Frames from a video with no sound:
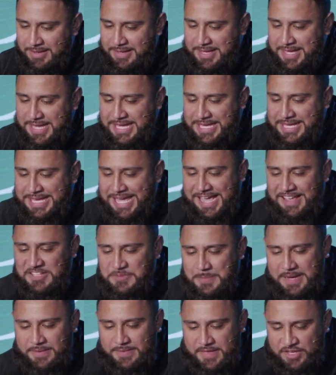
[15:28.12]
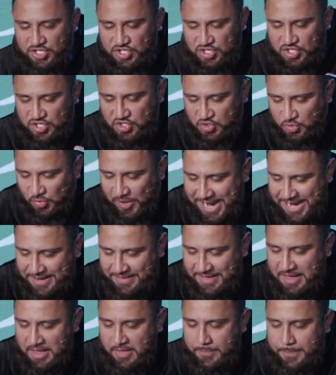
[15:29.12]
He gives me this
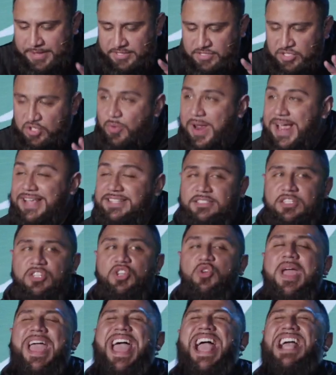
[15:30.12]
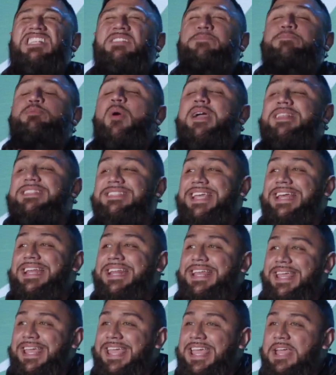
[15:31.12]
strength, this grace to do exploits in
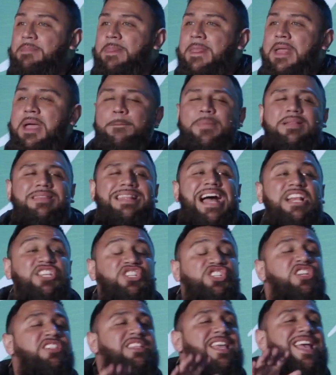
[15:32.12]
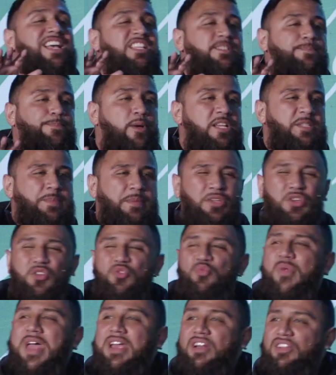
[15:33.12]
Him, but not just exploits, but to do
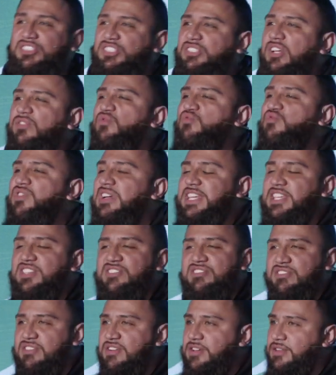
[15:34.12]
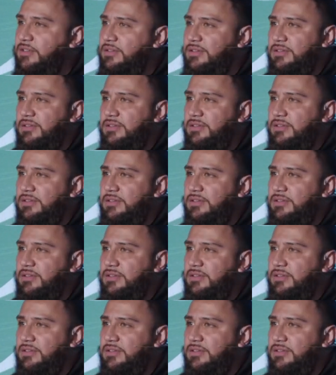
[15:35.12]
regular stuff really good.